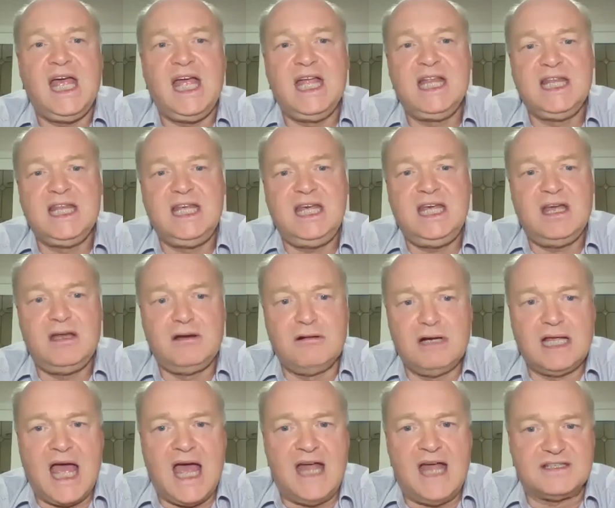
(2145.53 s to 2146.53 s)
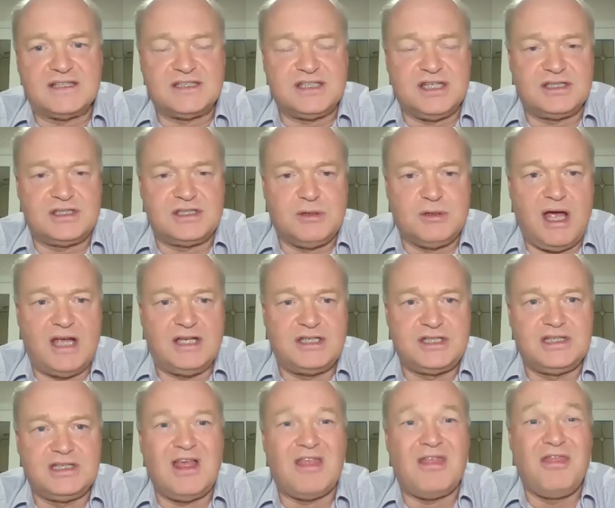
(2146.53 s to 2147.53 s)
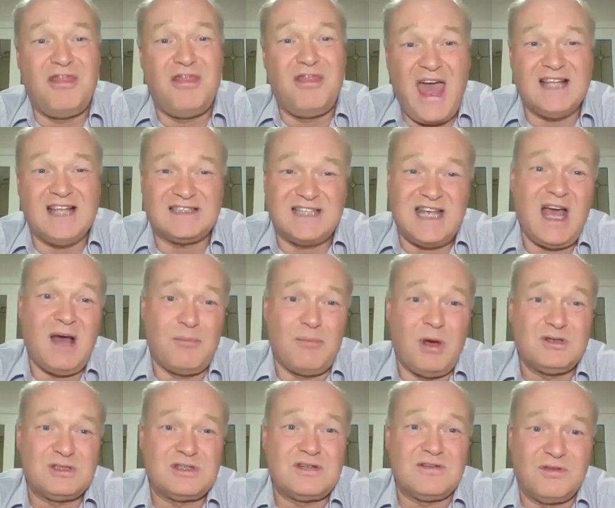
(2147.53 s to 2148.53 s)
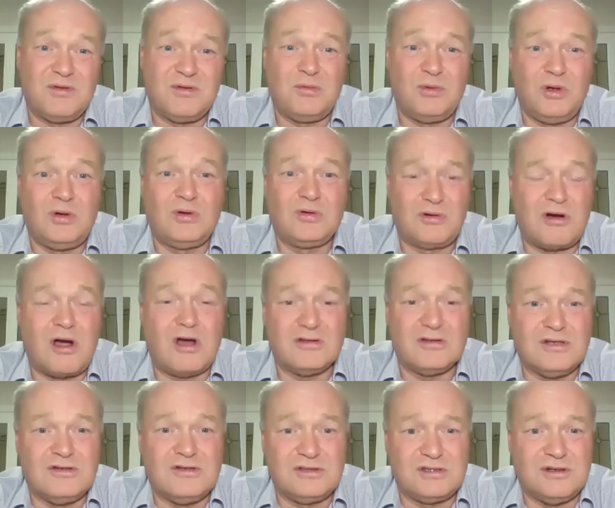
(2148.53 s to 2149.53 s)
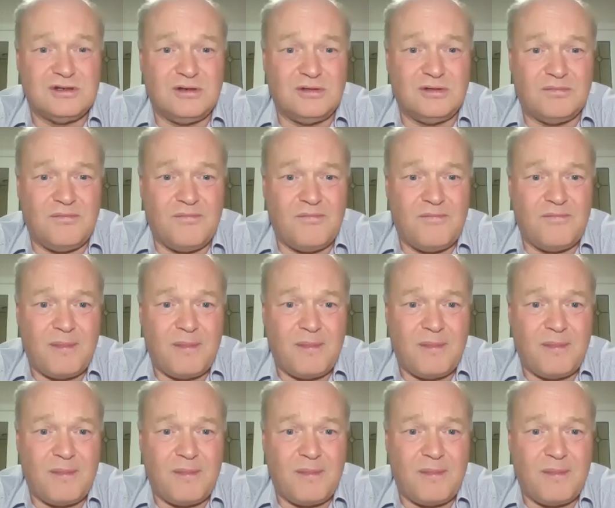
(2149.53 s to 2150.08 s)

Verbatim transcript: In the irrigated situation, that's how most of the world grows lucerne.